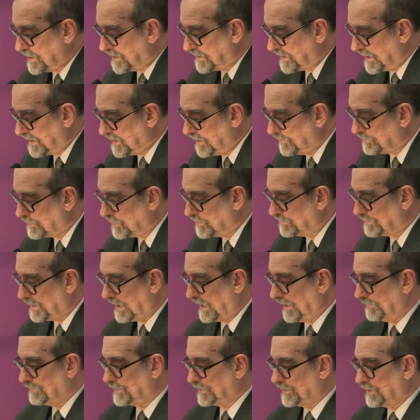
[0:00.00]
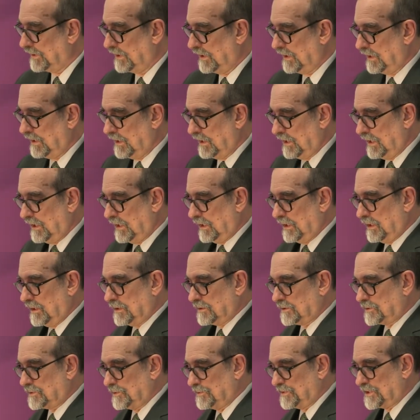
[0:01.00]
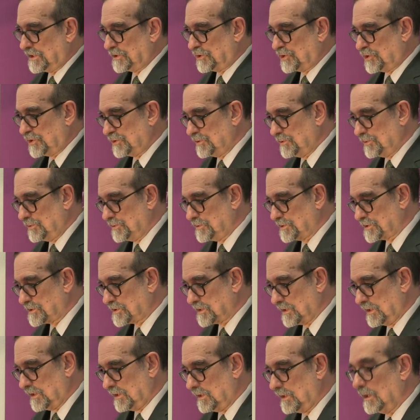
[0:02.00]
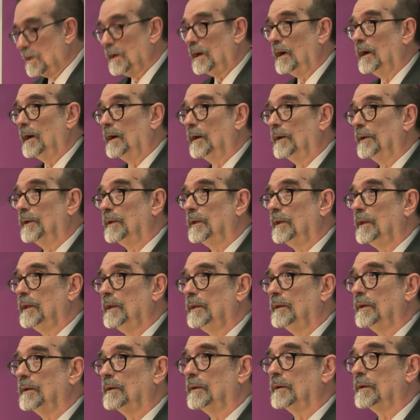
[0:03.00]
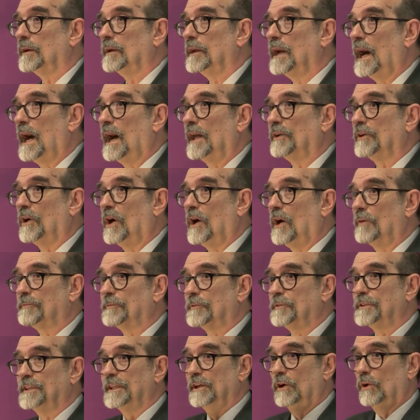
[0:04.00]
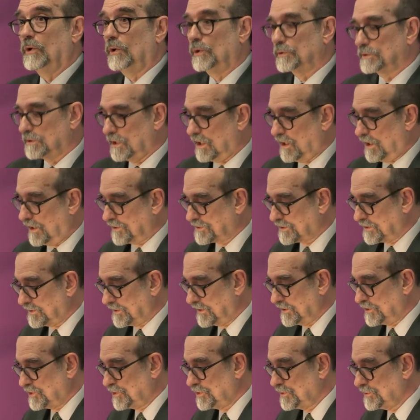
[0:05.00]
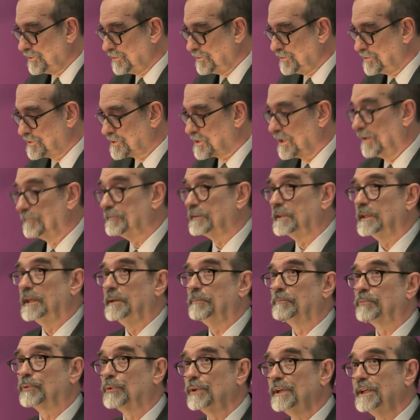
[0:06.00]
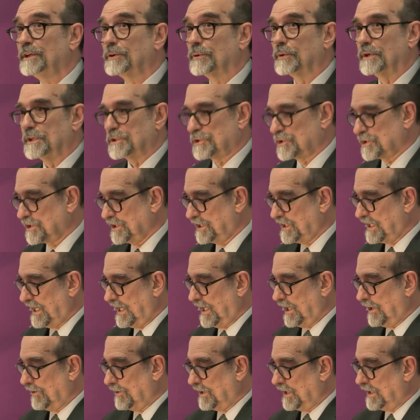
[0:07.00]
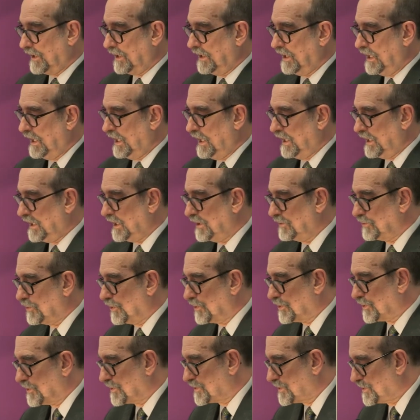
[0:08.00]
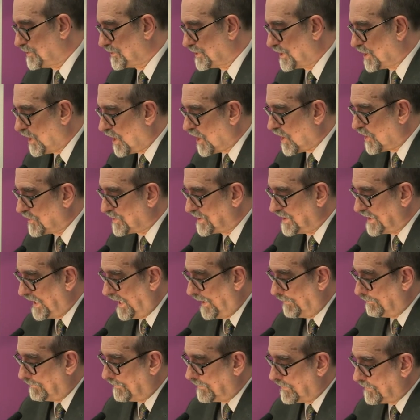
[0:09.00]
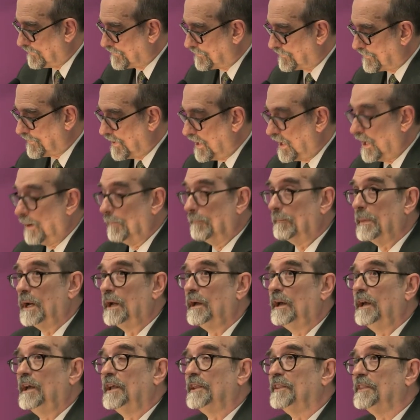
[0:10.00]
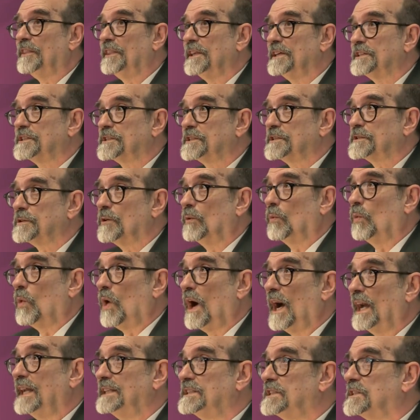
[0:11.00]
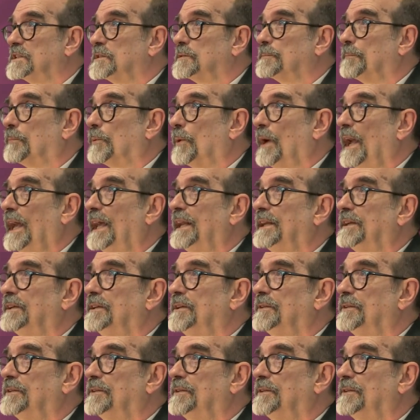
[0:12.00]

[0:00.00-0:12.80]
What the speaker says: in the Hebrew Bible, to the Jews. God offered the old law to the Jews of the pre-Christian era in order to guard them from this widespread